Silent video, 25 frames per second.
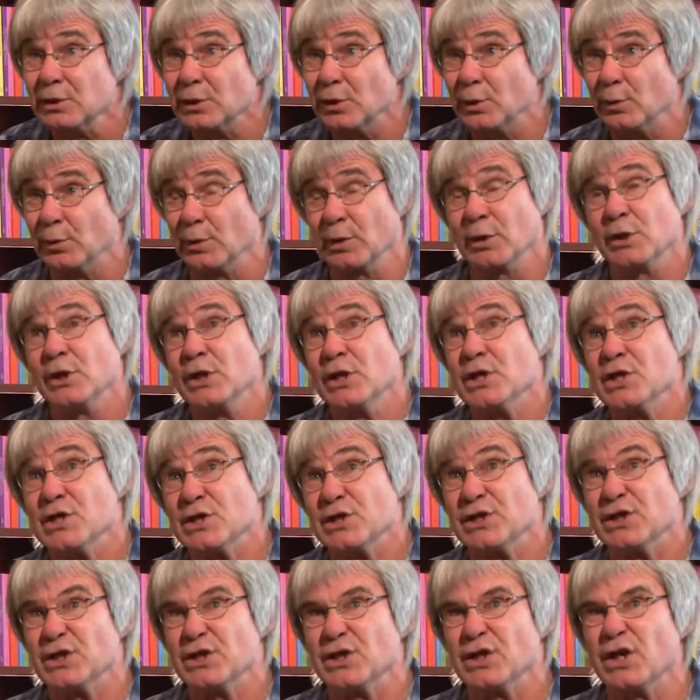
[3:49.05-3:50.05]

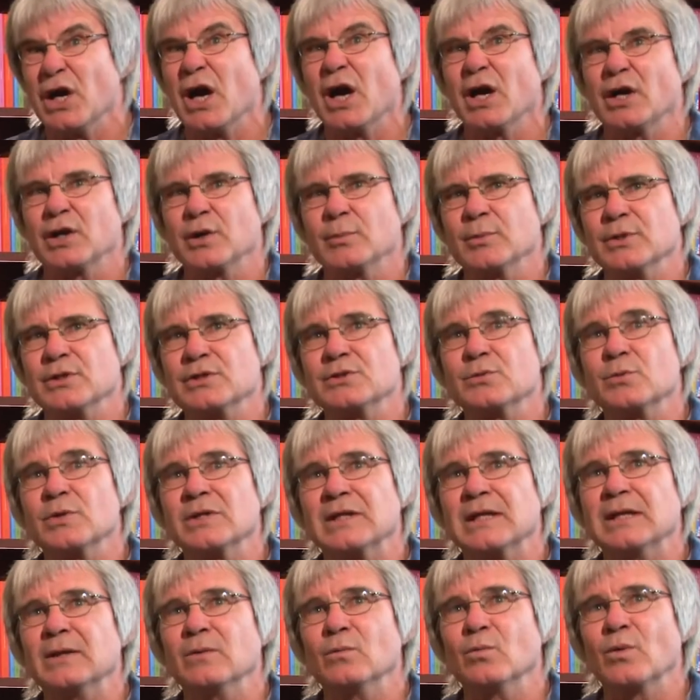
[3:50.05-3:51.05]
the arguments
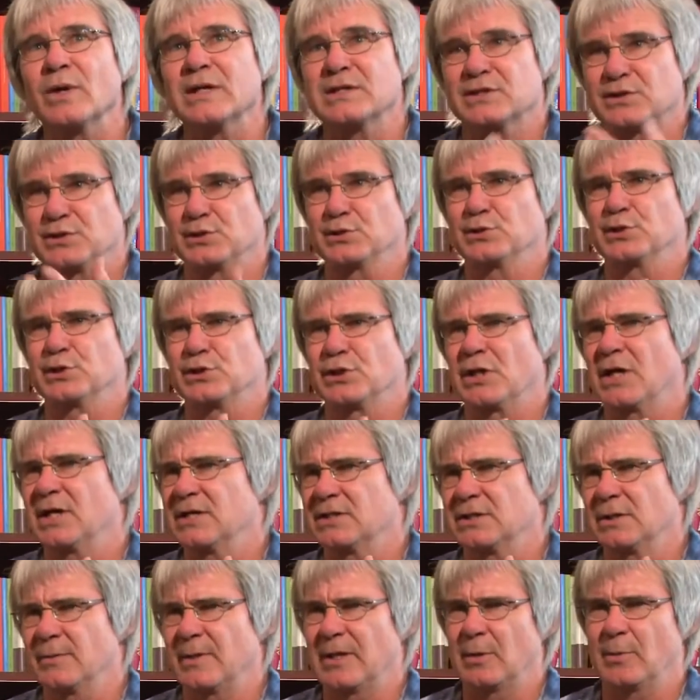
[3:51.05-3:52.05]
within Western
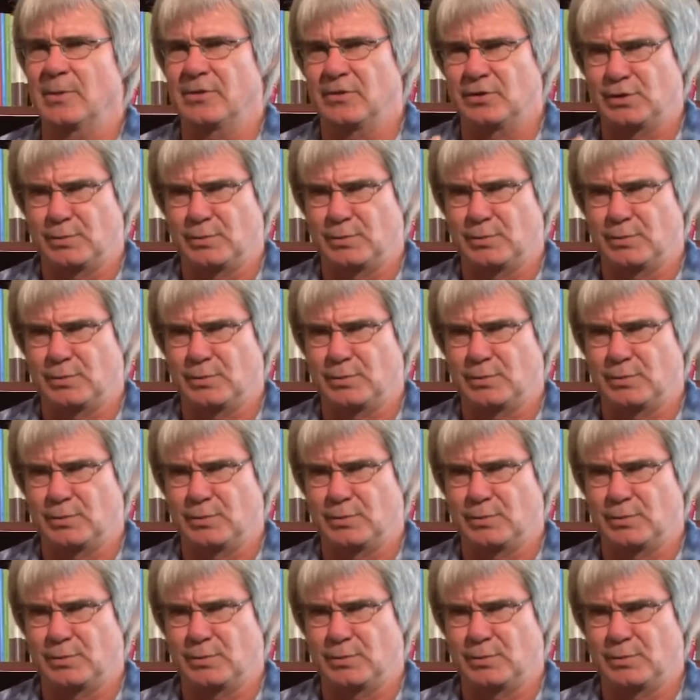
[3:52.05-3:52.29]
society about whether